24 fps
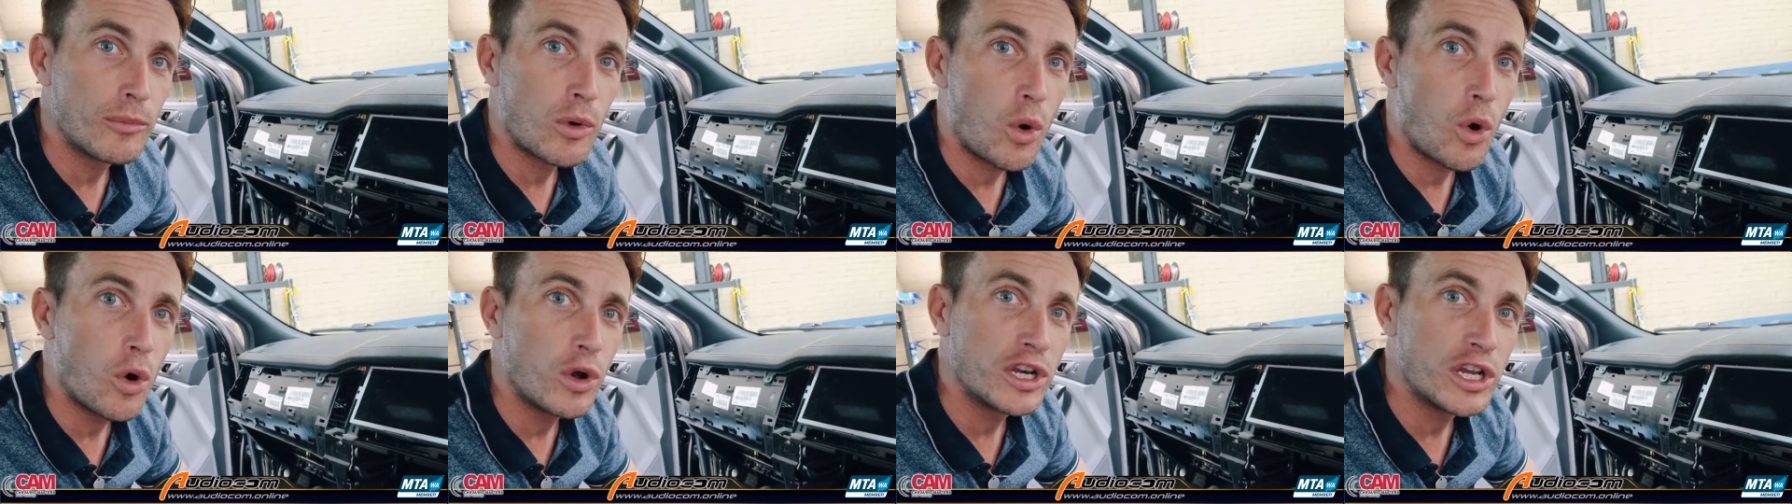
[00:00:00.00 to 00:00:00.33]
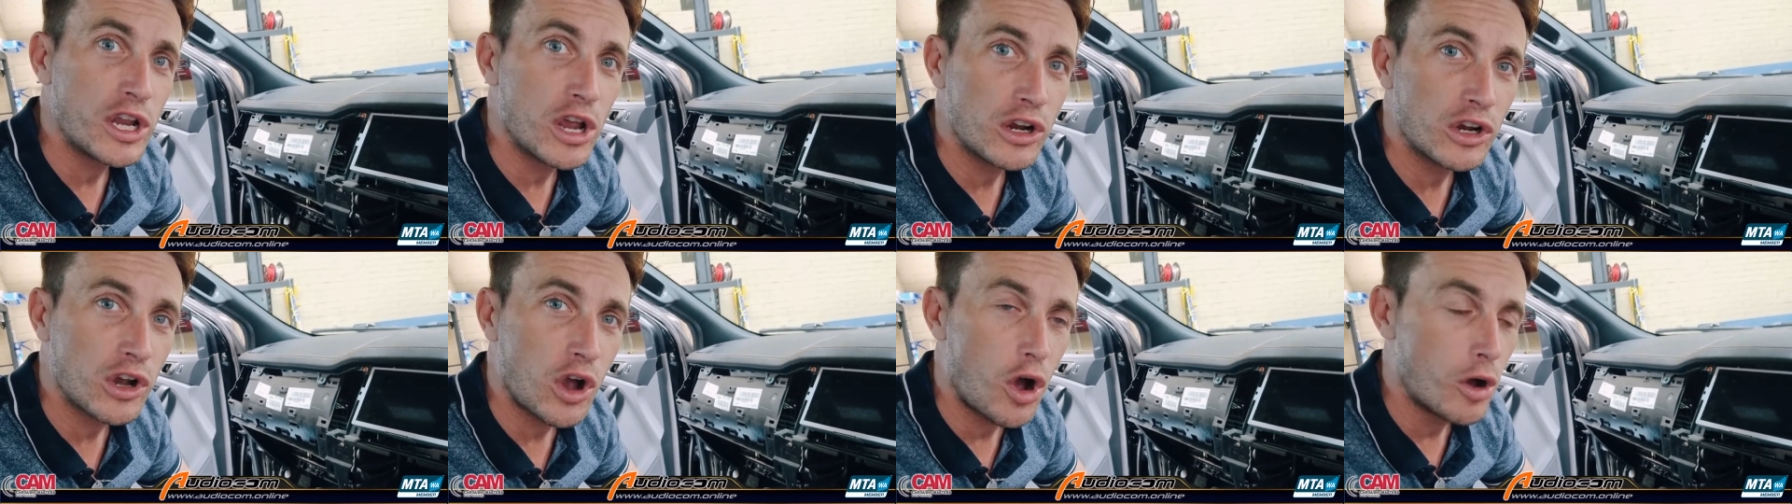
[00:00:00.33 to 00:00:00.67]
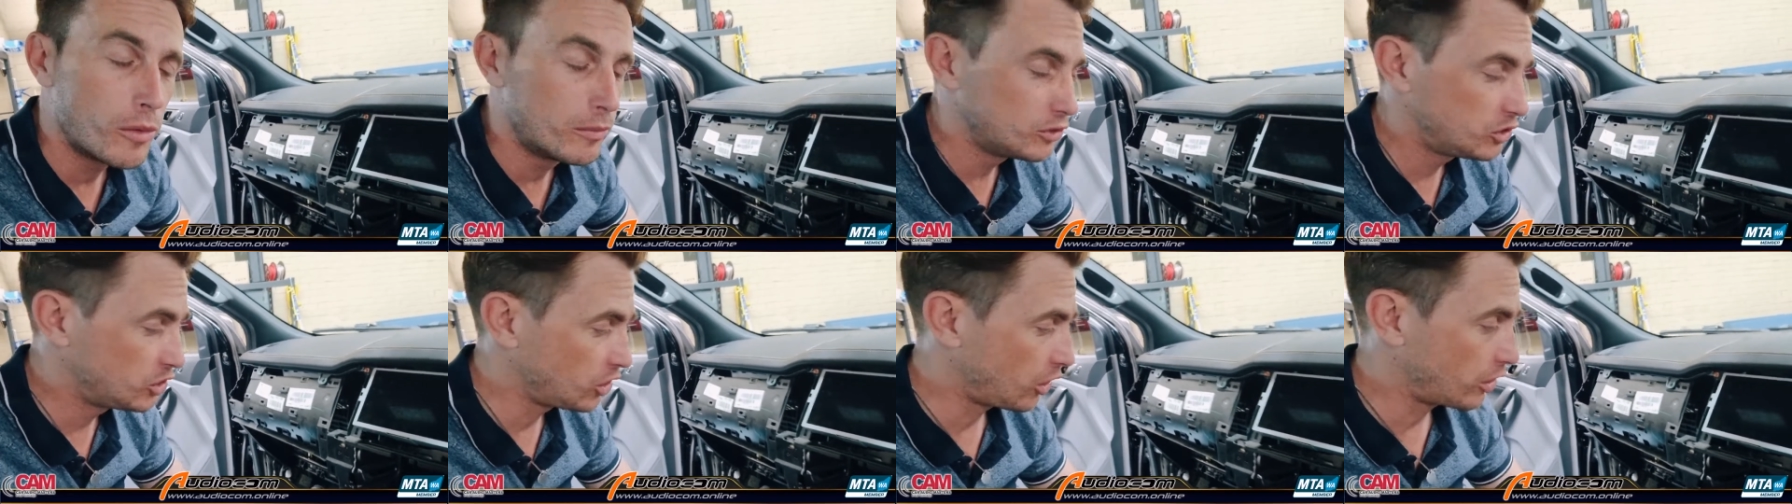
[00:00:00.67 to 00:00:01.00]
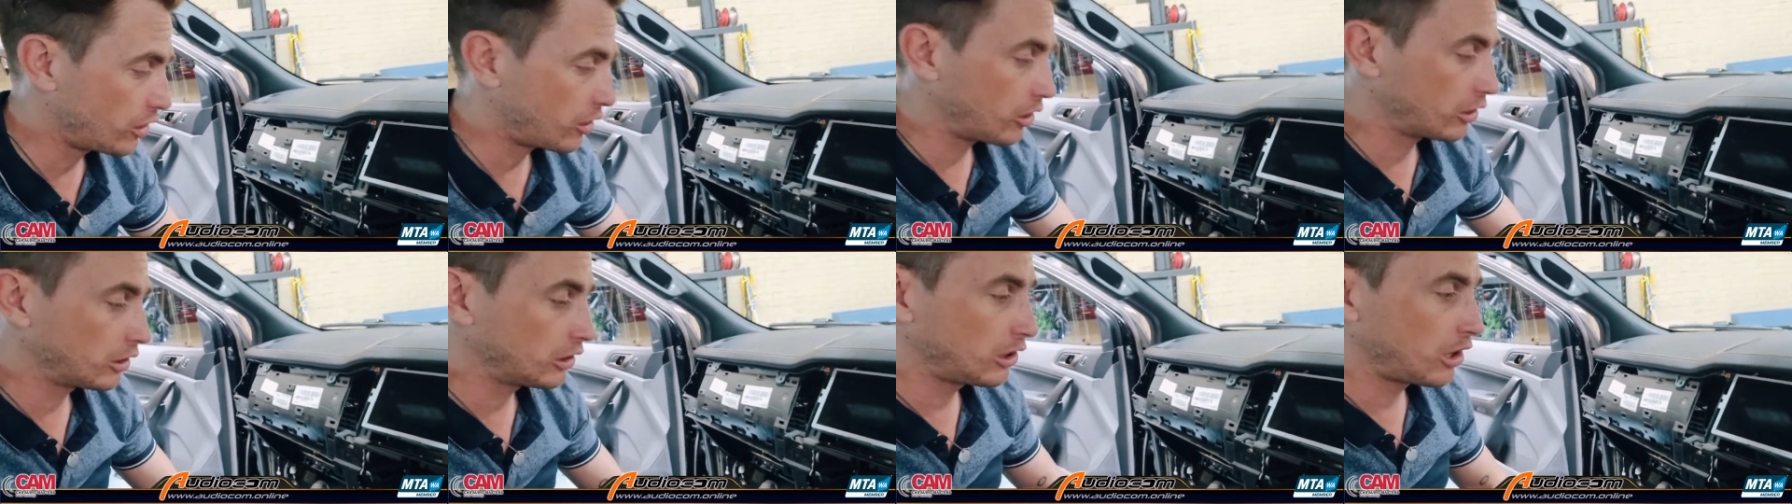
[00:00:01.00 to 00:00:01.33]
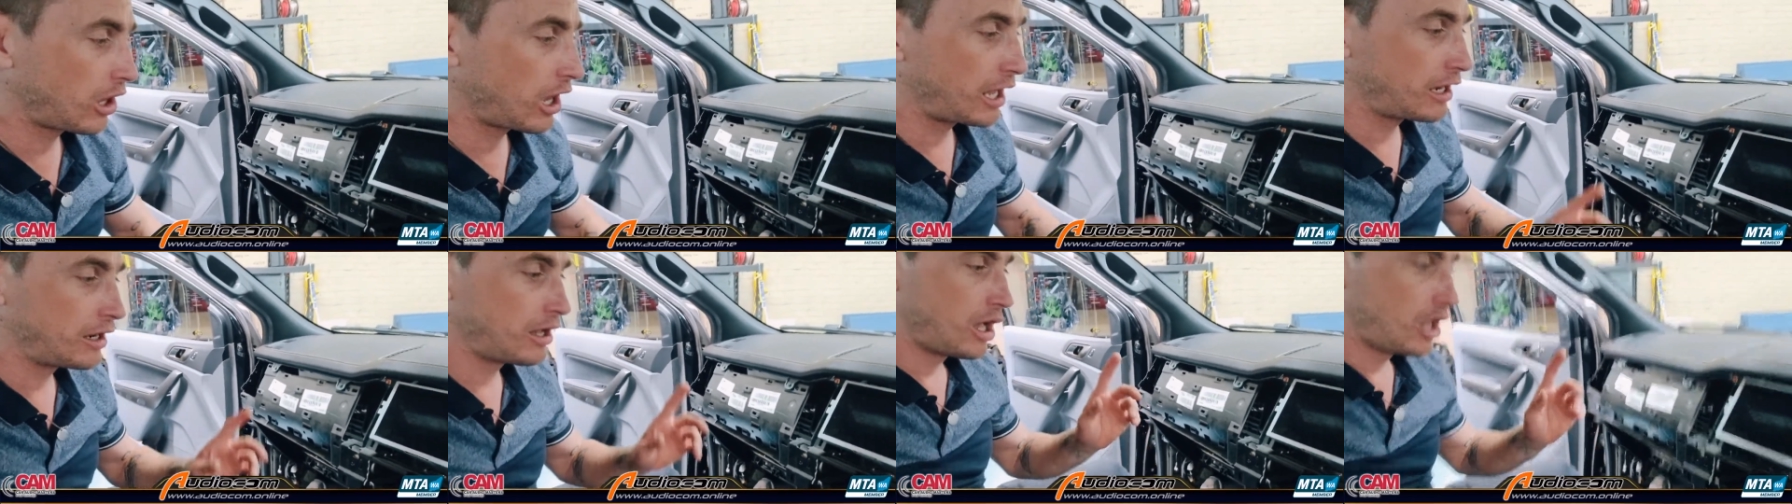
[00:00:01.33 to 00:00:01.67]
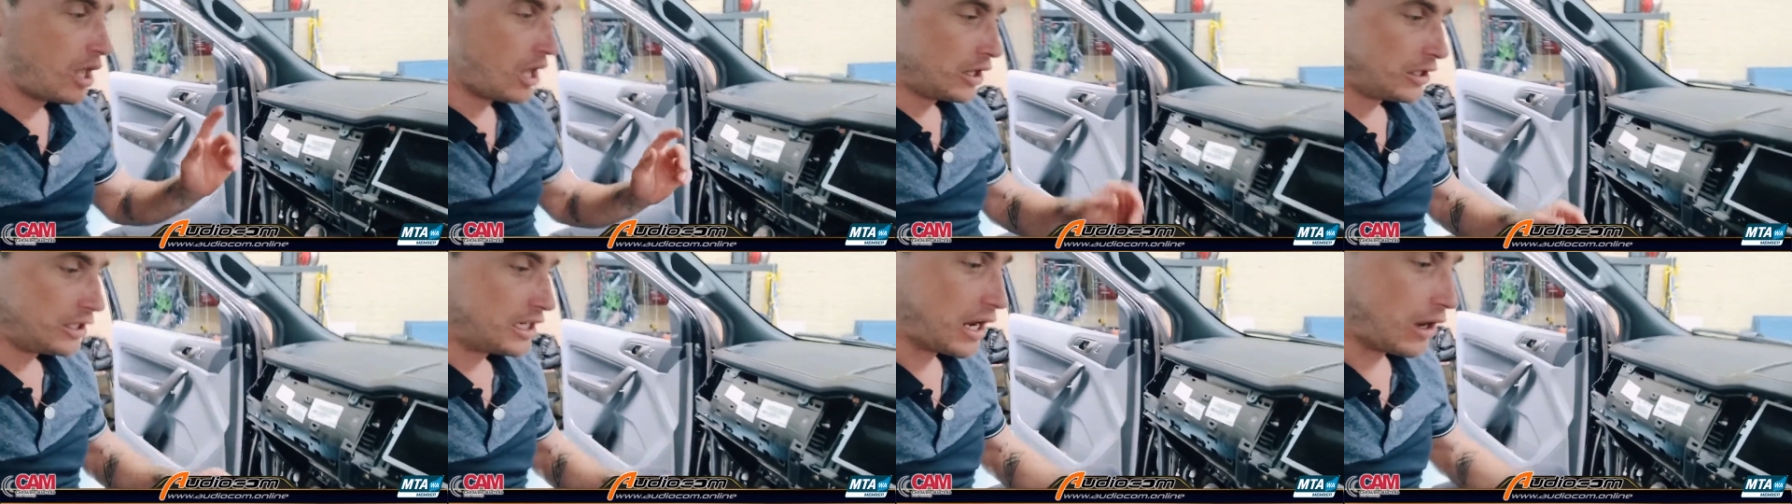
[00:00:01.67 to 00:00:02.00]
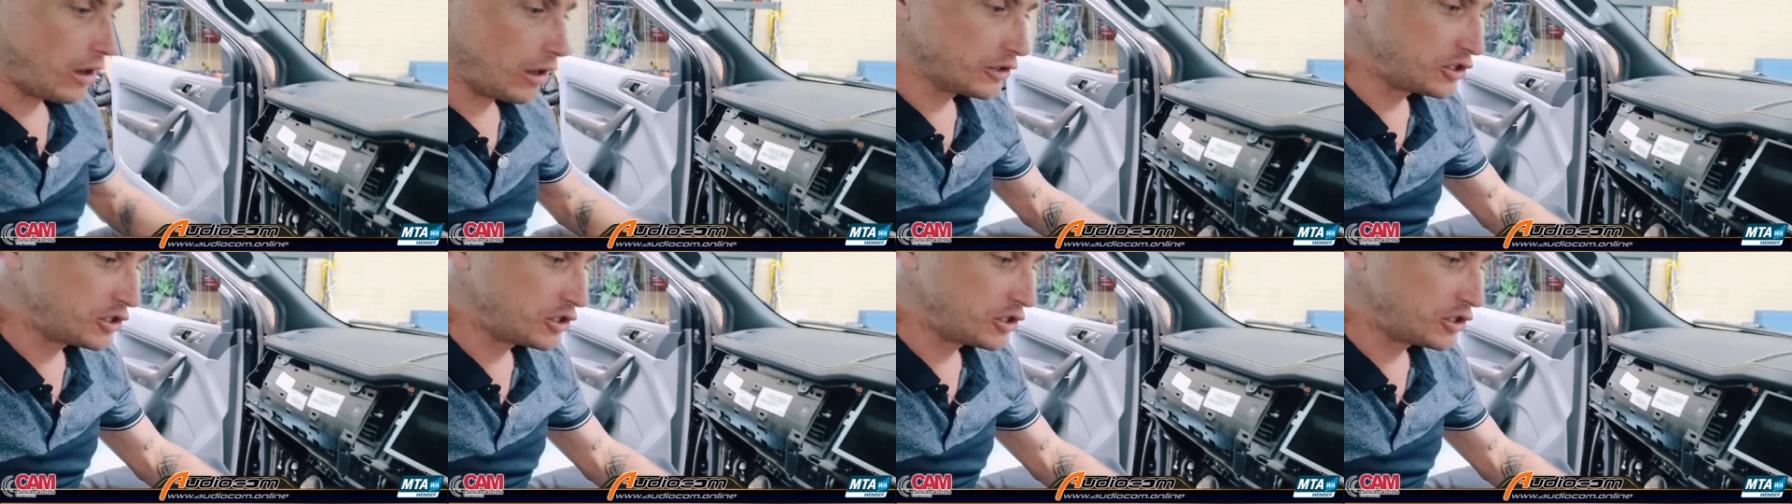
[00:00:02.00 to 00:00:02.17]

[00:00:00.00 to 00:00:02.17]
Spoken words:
audiocom.online. Now, I'll